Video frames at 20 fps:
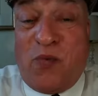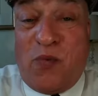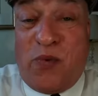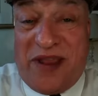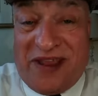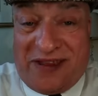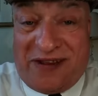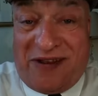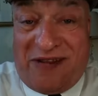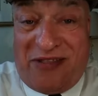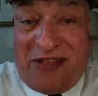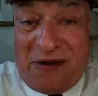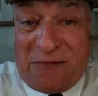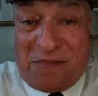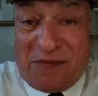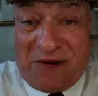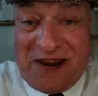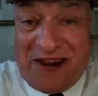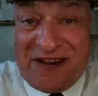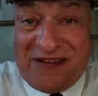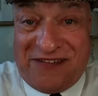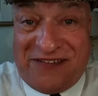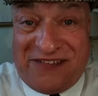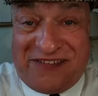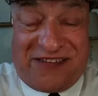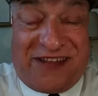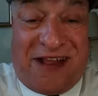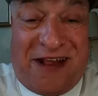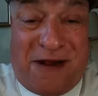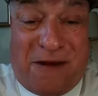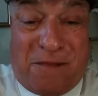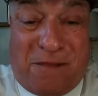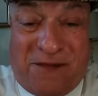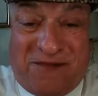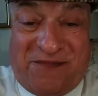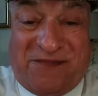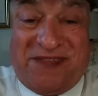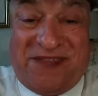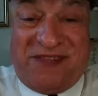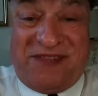waken their brains up
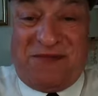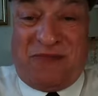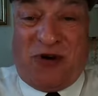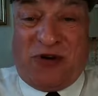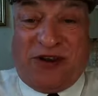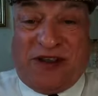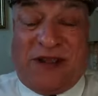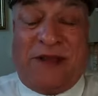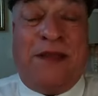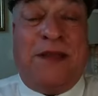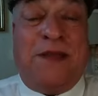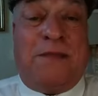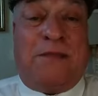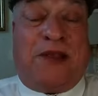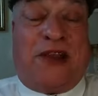in the morning?